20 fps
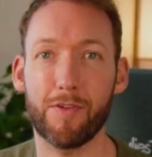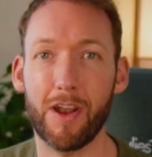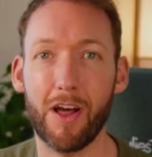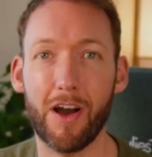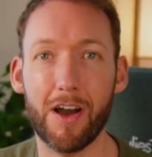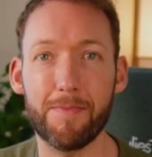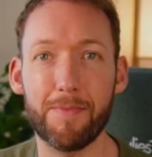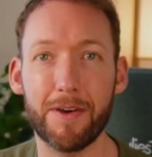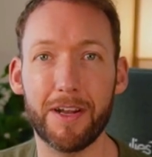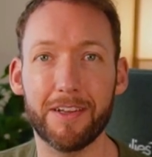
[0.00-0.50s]

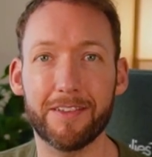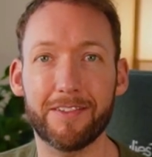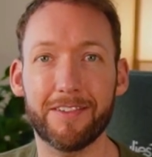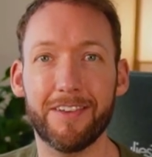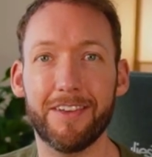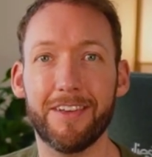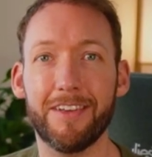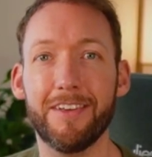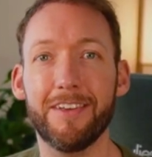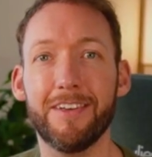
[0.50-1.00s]

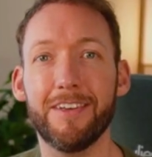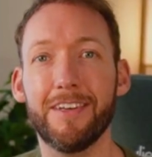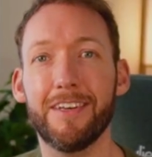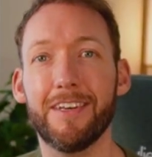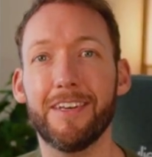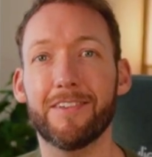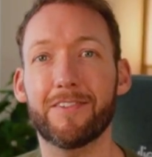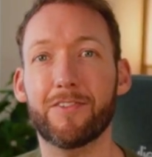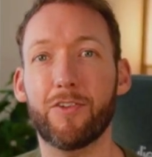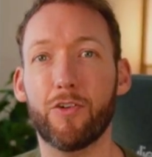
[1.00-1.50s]
reliability,
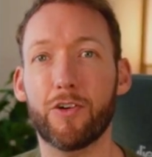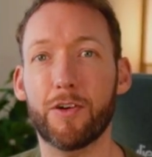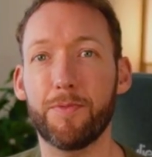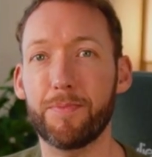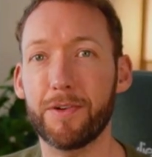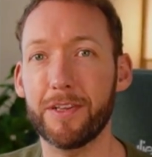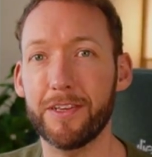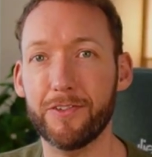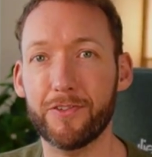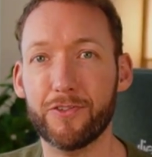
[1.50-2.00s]
it's got
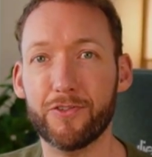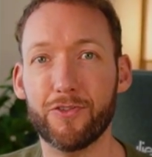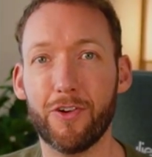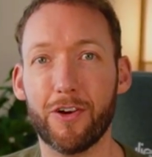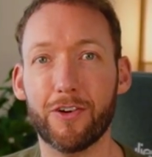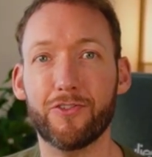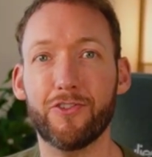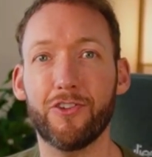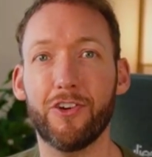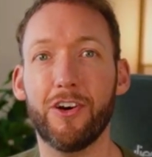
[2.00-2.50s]
complete
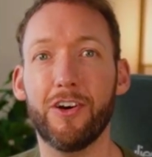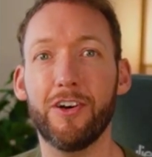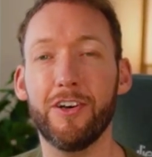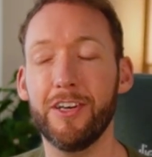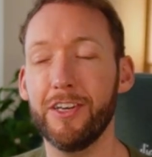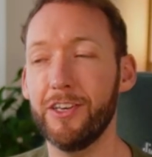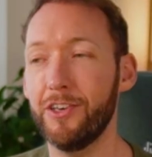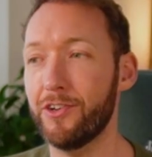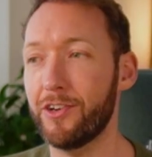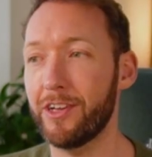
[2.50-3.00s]
structure,
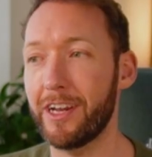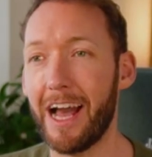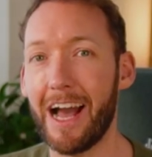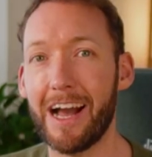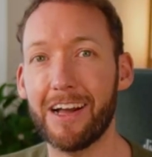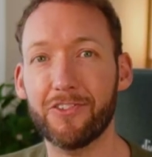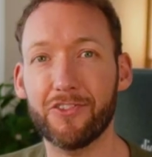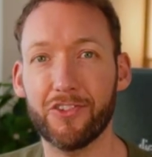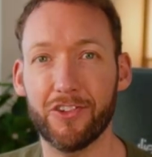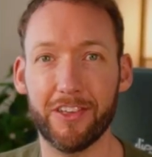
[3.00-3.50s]
you can
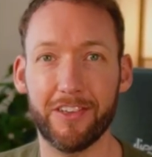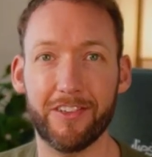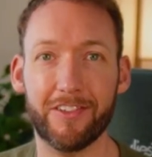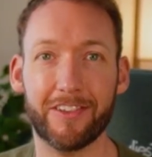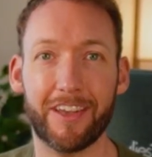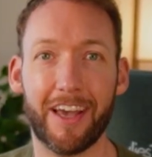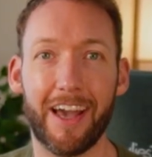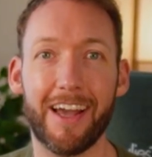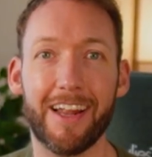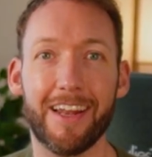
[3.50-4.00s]
actually
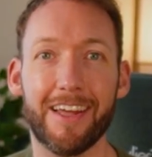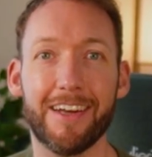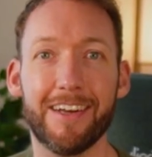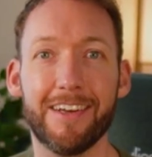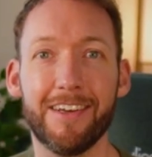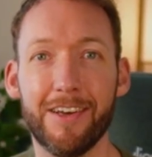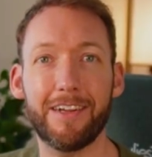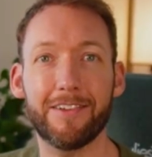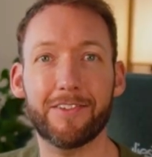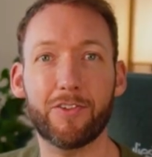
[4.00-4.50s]
scale
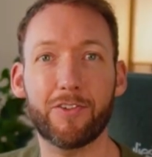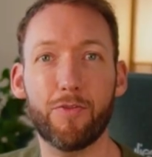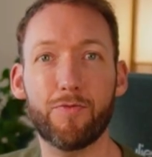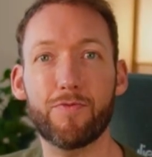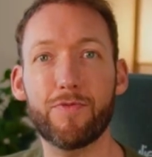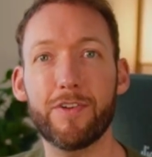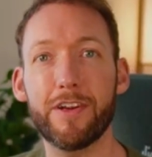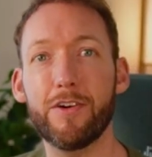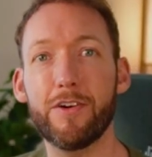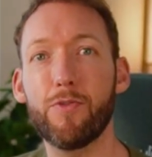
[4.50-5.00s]
it, and it's got
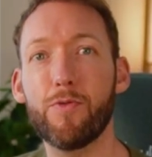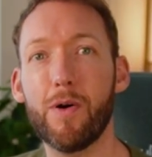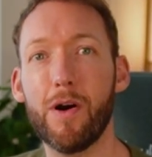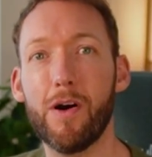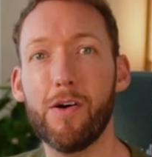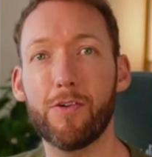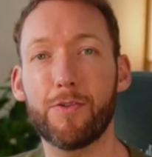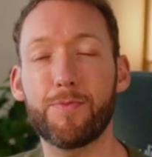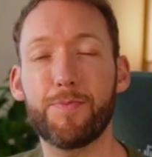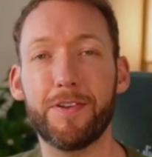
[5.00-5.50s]
real
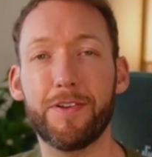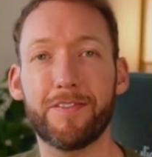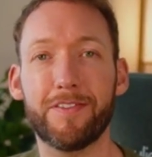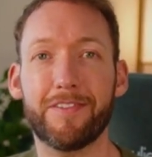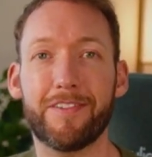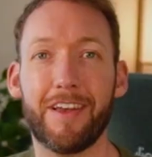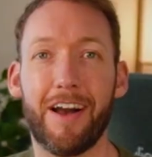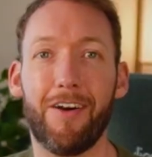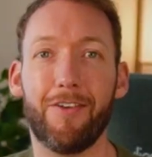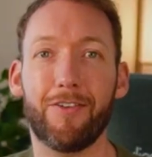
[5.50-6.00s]
world
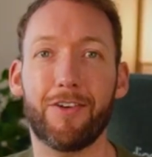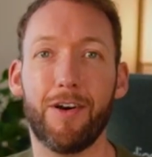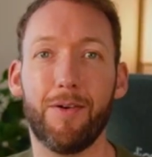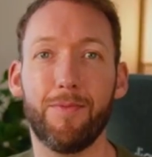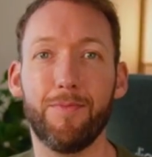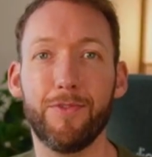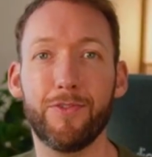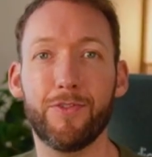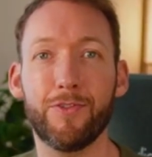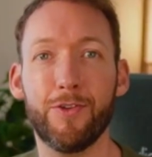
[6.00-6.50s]
business
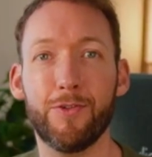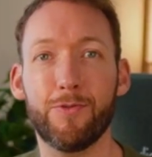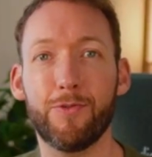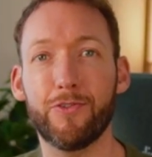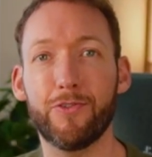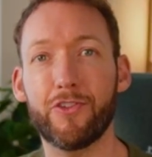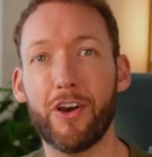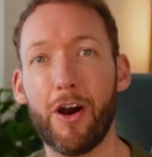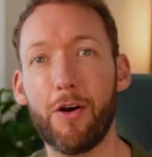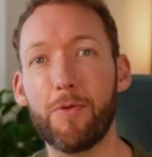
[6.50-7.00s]
outcomes
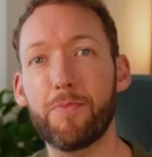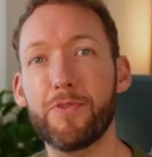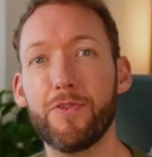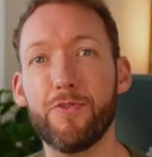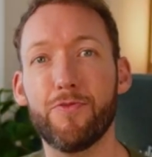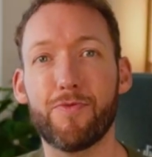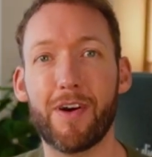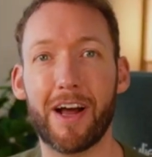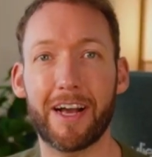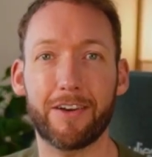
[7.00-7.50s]
which help
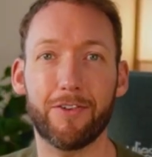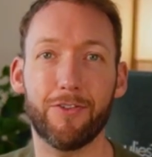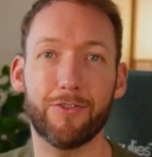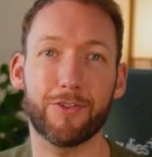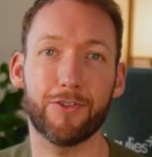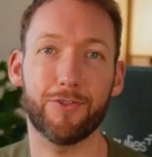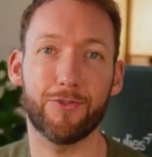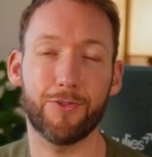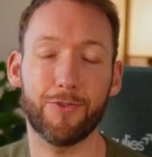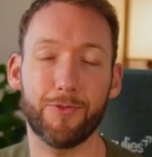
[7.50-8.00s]
you rank on
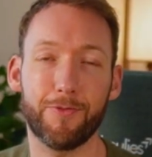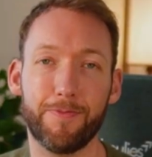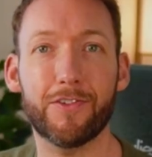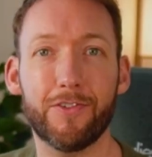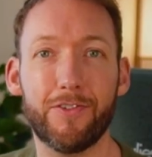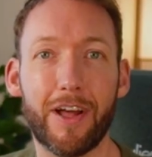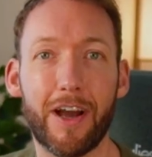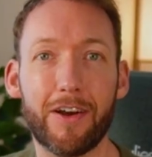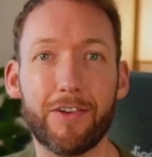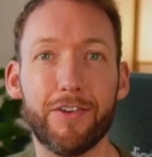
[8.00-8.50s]
Google.
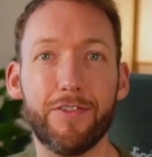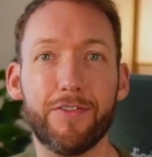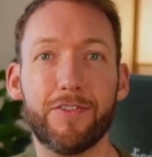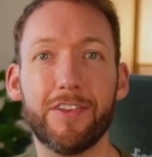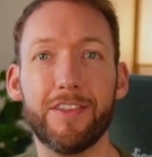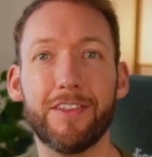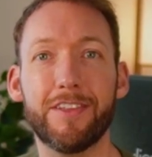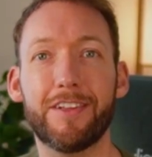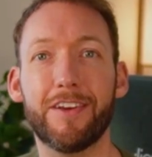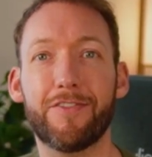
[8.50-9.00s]
So now you've
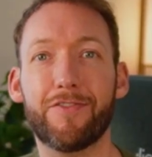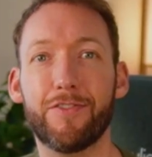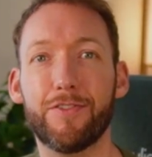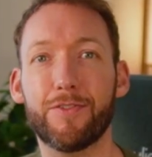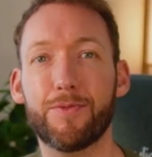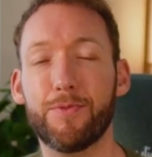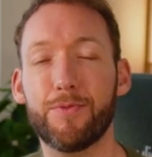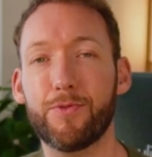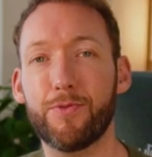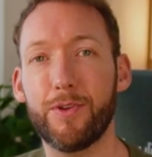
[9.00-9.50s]
seen the
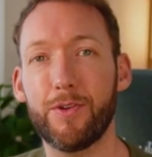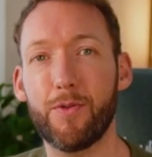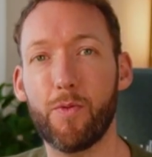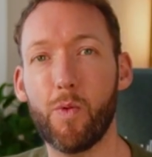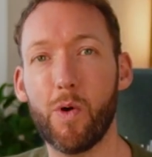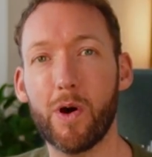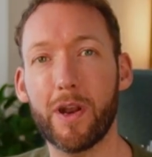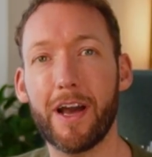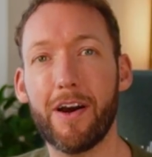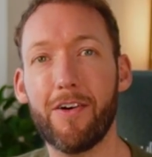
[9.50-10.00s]
difference between a
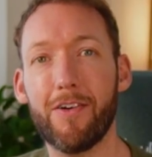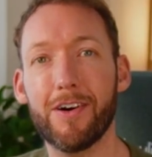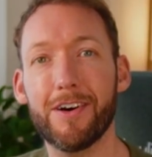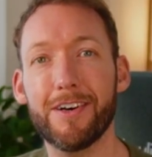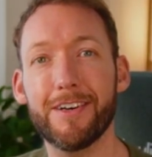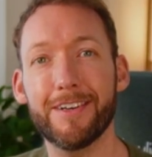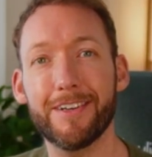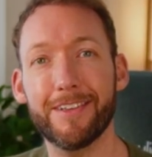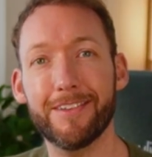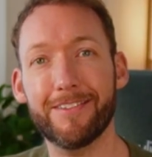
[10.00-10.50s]
one
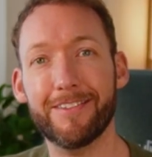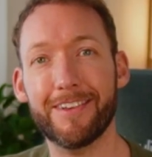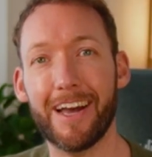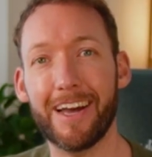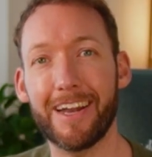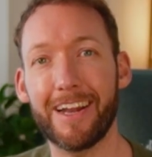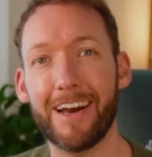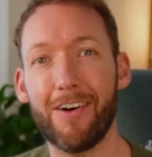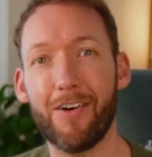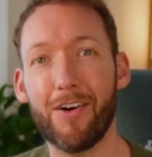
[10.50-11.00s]
hour
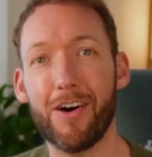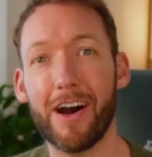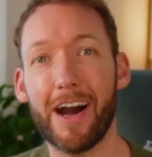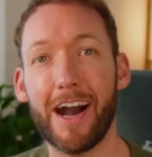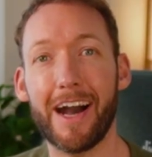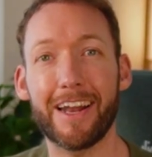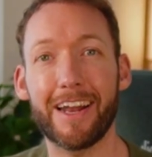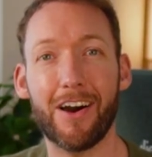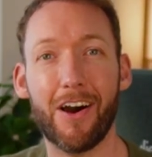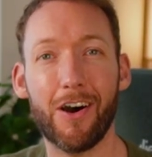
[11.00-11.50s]
10 hour,
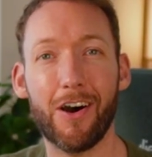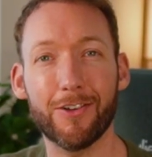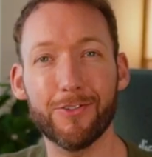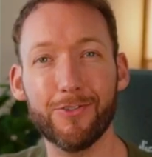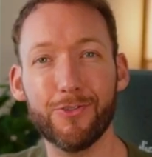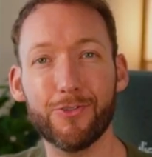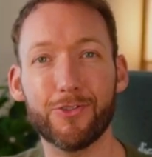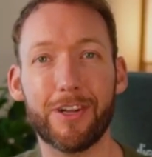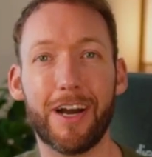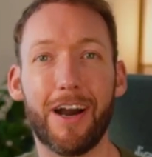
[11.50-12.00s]
and
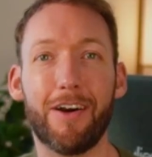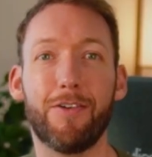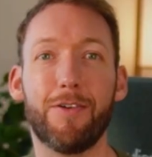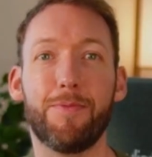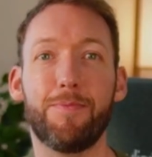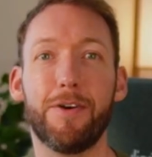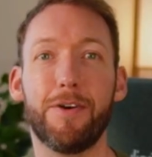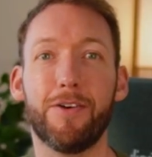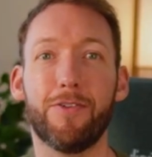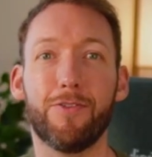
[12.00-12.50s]
100 hour
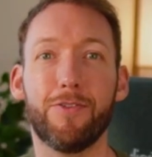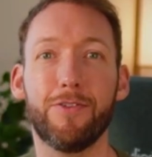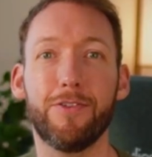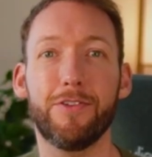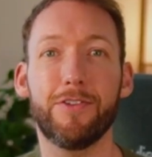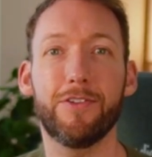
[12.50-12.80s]
build.